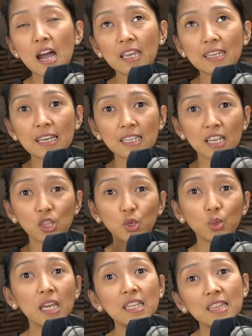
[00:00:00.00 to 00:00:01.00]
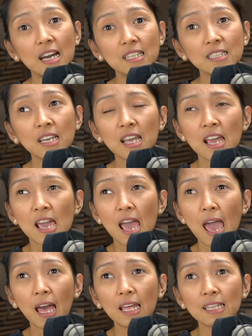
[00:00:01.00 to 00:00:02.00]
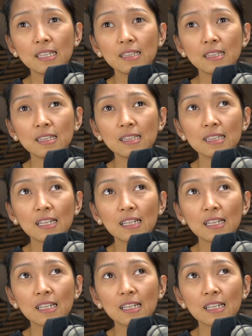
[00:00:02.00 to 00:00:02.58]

I gonna donate that, and